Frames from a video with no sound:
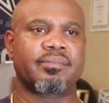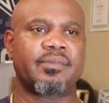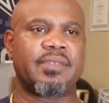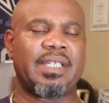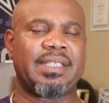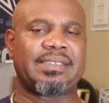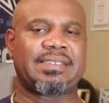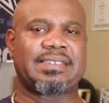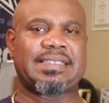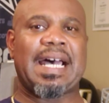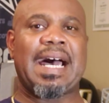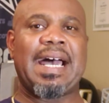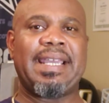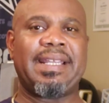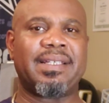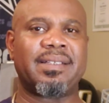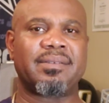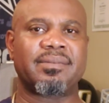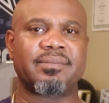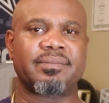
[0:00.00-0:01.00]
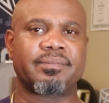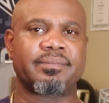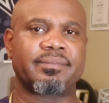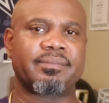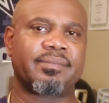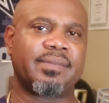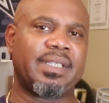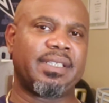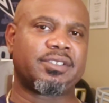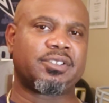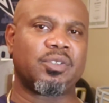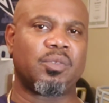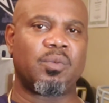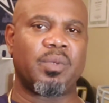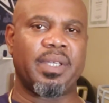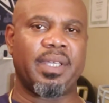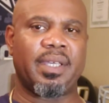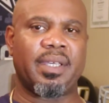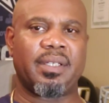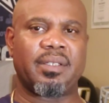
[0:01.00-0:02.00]
excited. It's a
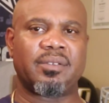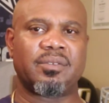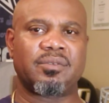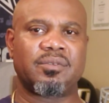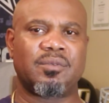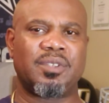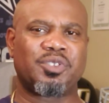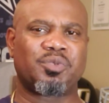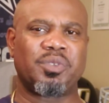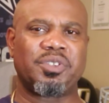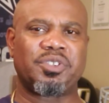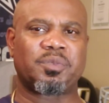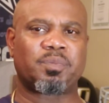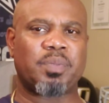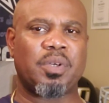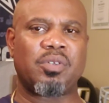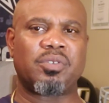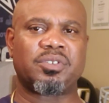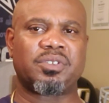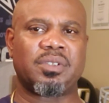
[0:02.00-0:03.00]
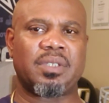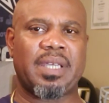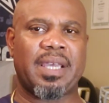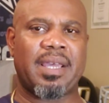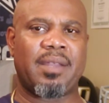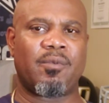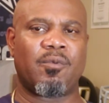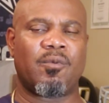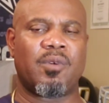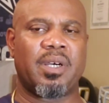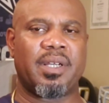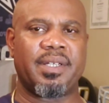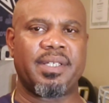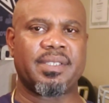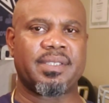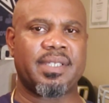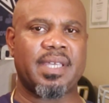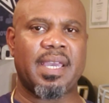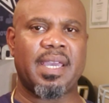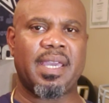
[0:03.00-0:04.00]
win, which we supposed to have won this
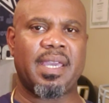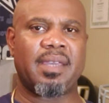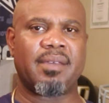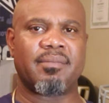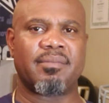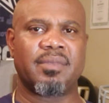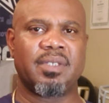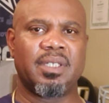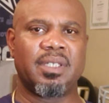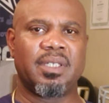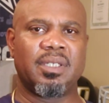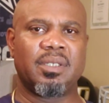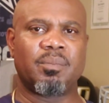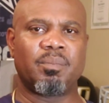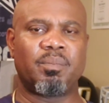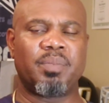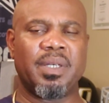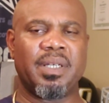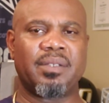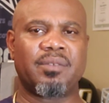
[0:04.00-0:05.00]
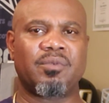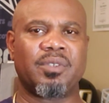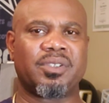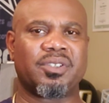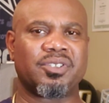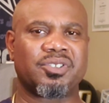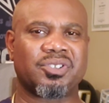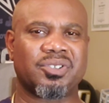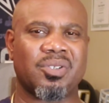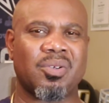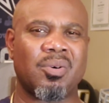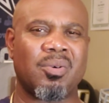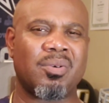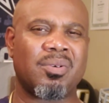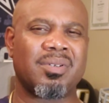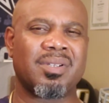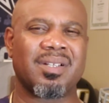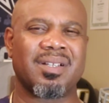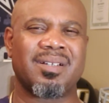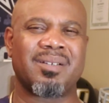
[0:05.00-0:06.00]
game. But with the
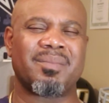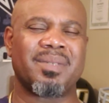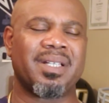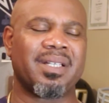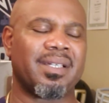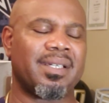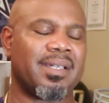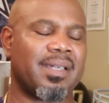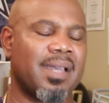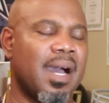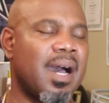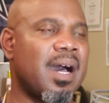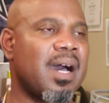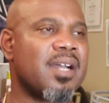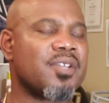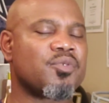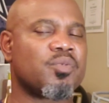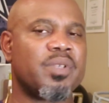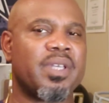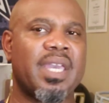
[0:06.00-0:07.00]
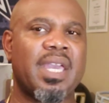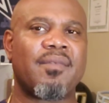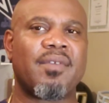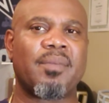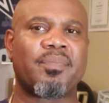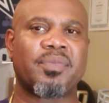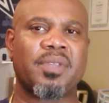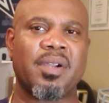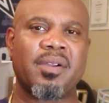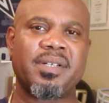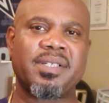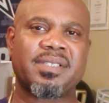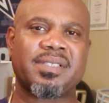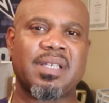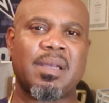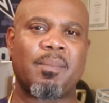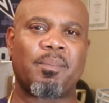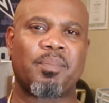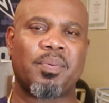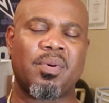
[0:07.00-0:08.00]
score, oh my gosh, we gave up
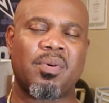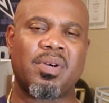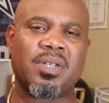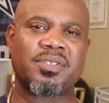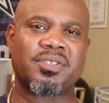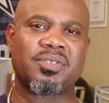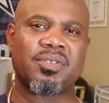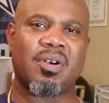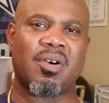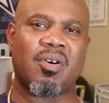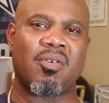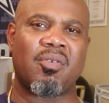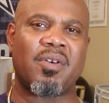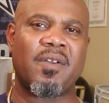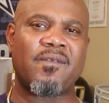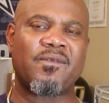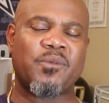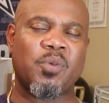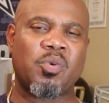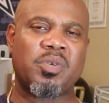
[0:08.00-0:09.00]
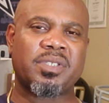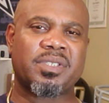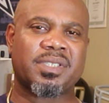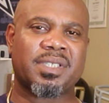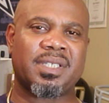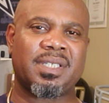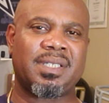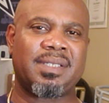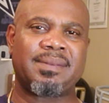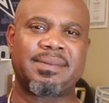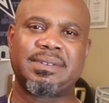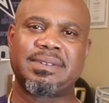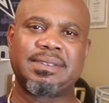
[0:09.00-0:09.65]
30-something points to an 0-14.